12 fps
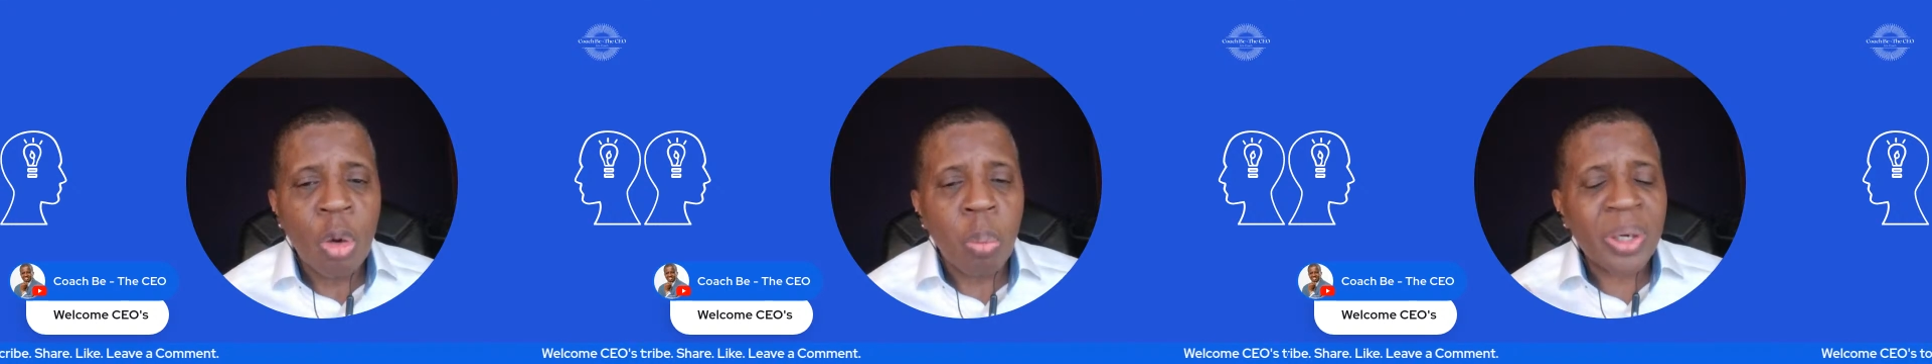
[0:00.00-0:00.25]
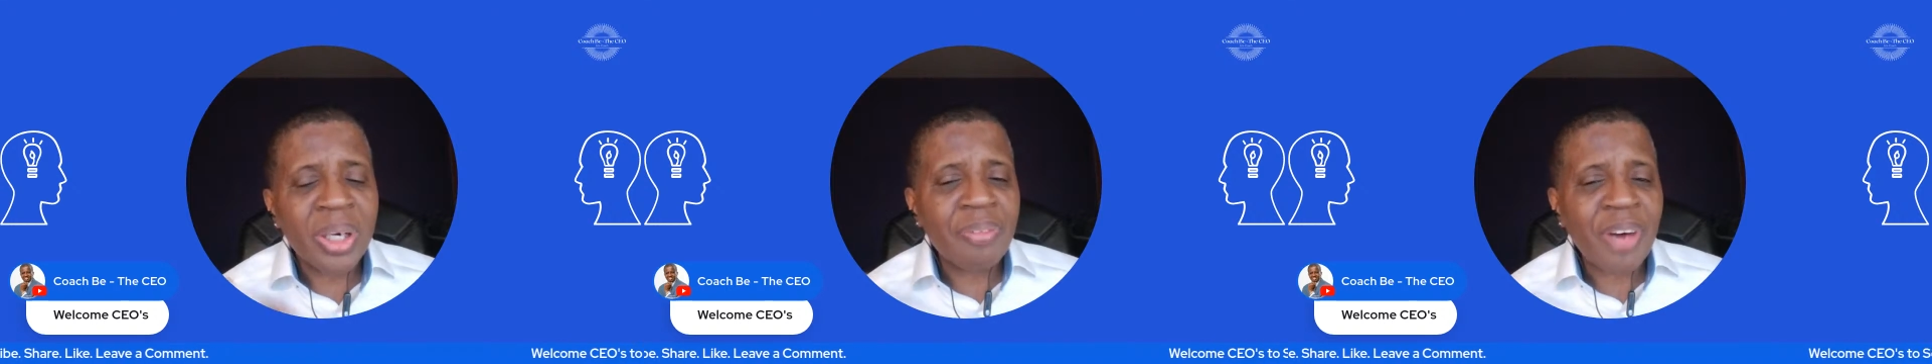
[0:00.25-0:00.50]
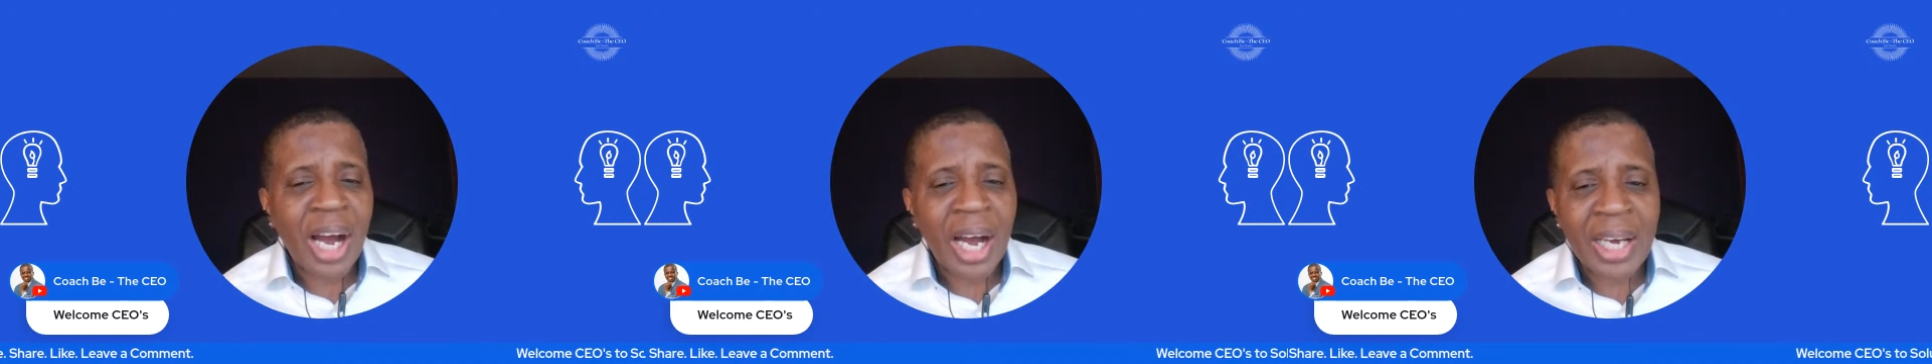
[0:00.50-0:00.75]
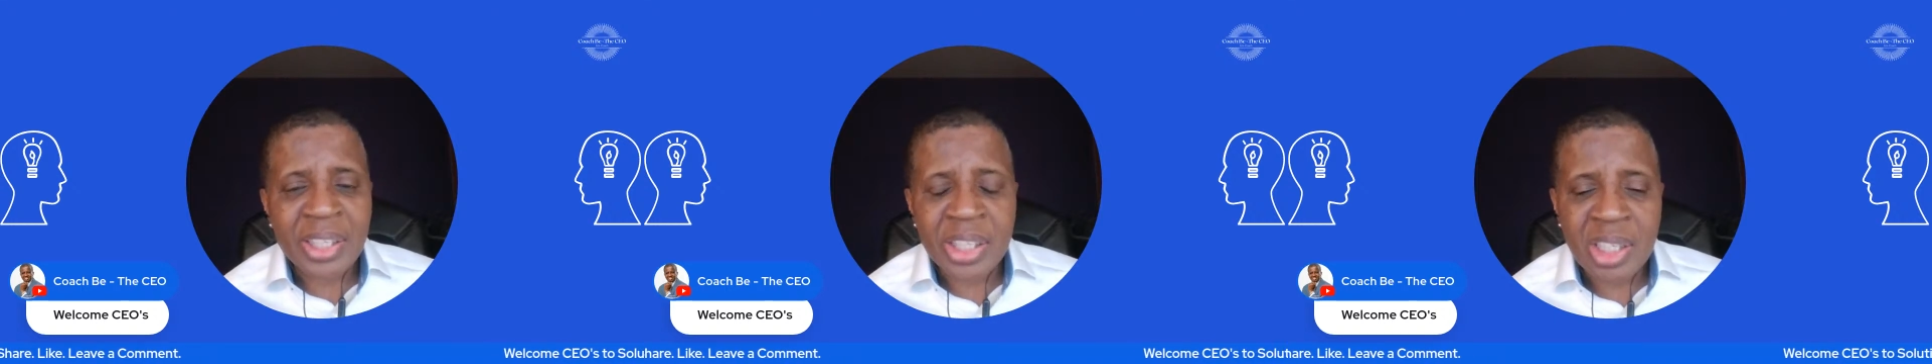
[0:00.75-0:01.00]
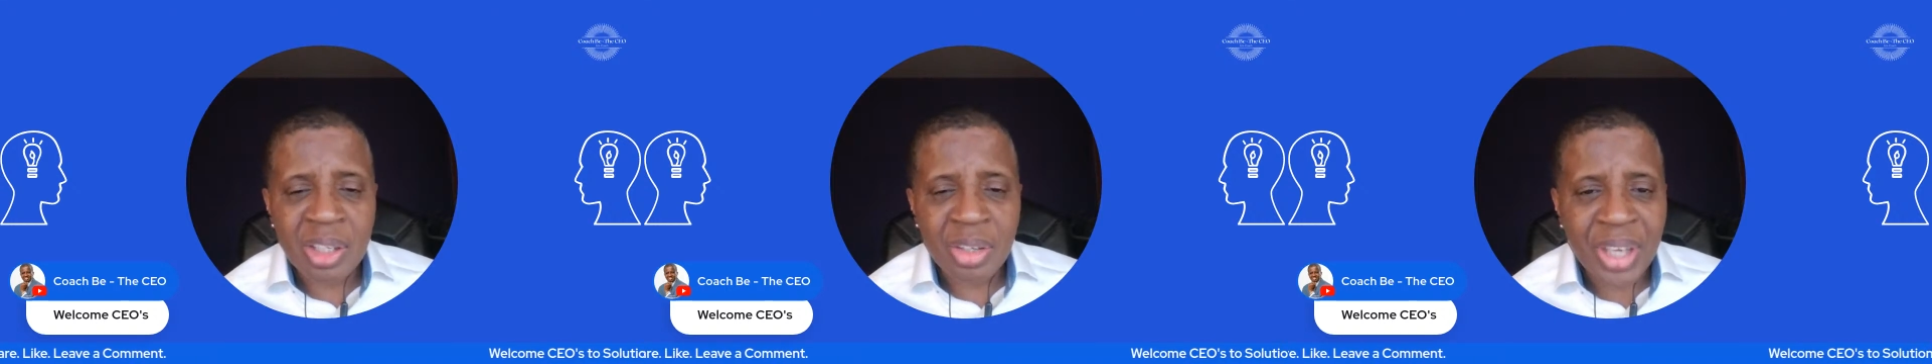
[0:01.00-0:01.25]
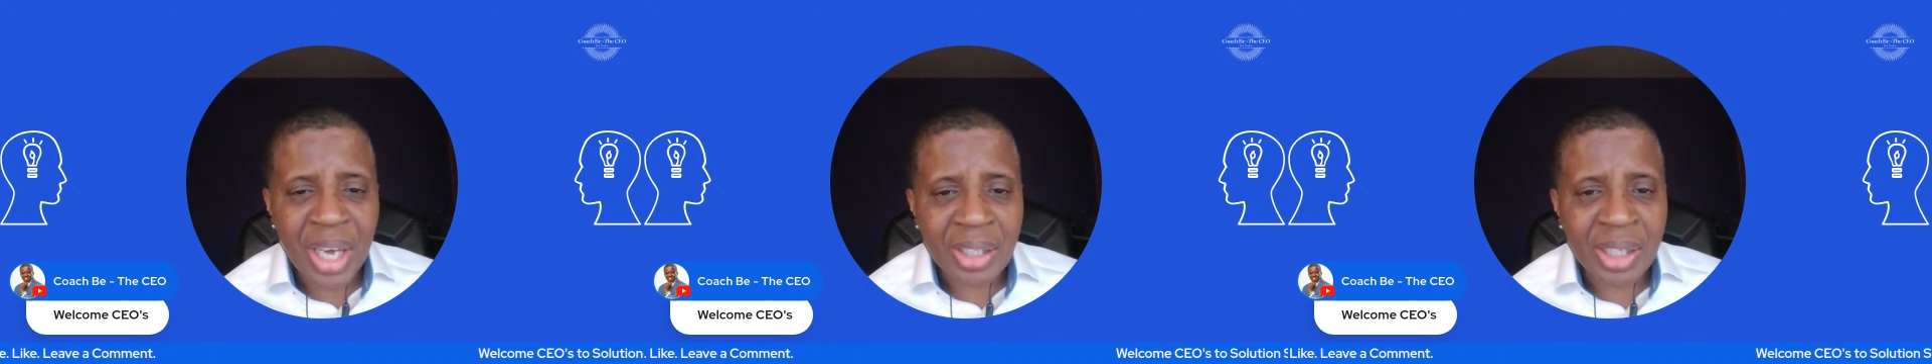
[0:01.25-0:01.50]
whatever idea
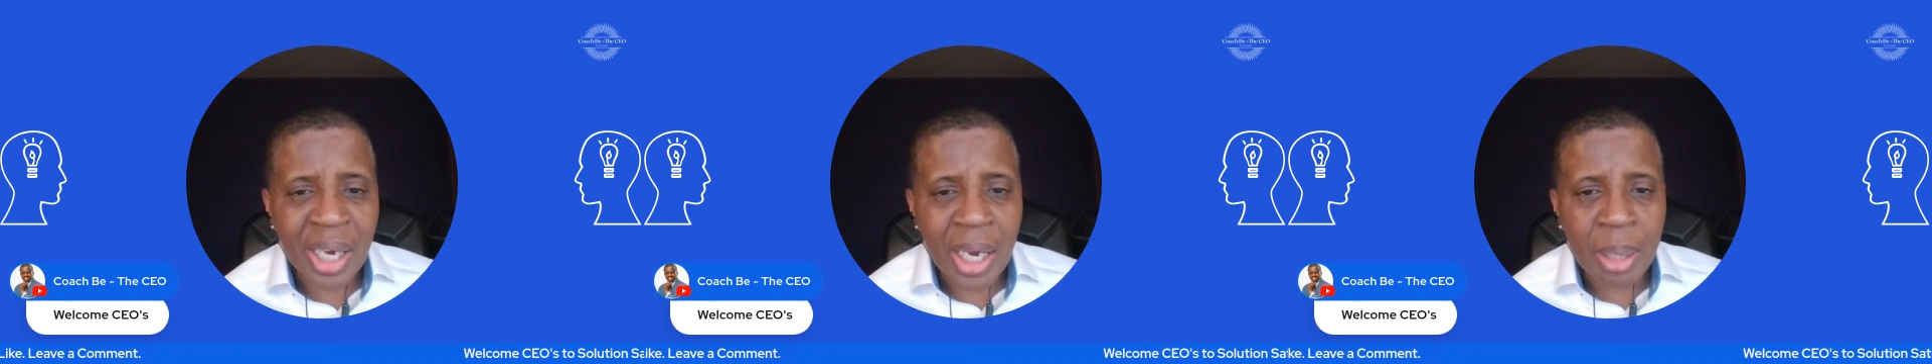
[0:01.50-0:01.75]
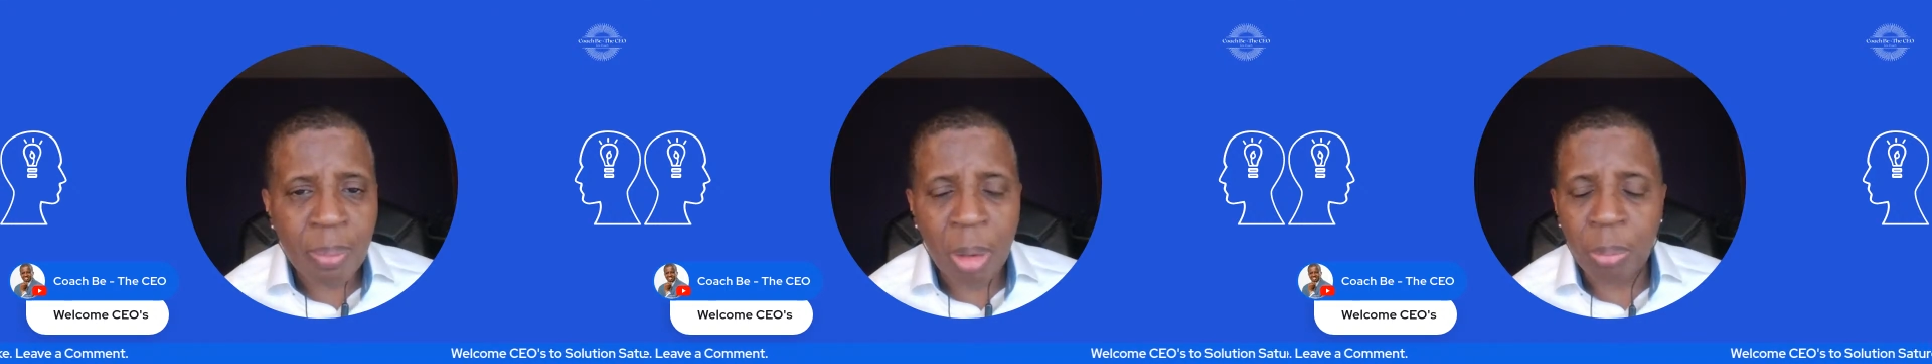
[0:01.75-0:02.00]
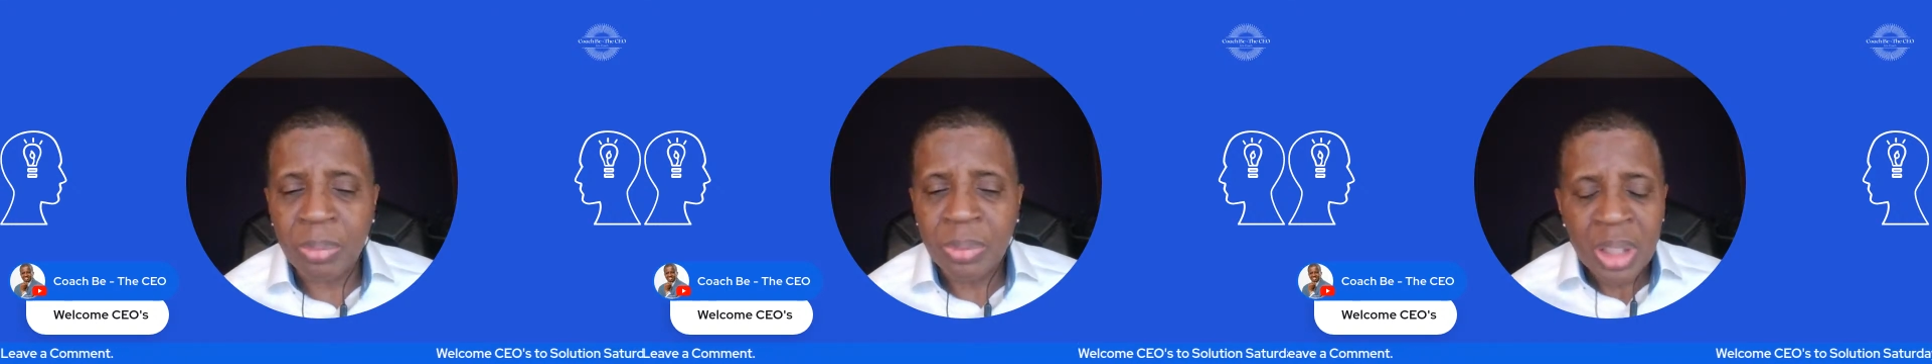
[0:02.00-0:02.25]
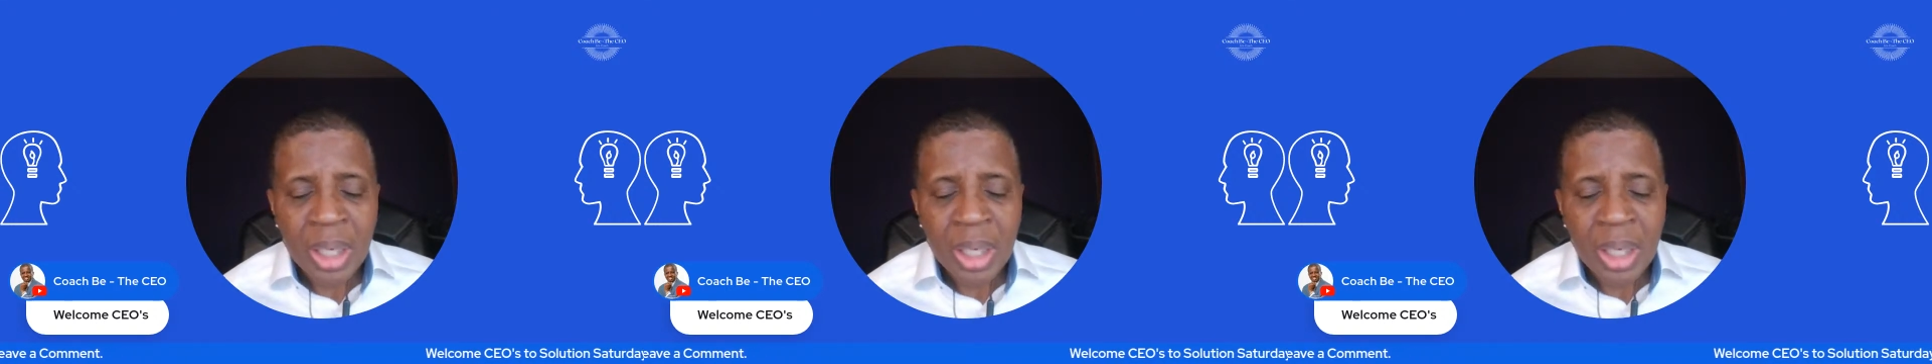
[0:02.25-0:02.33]
that came up,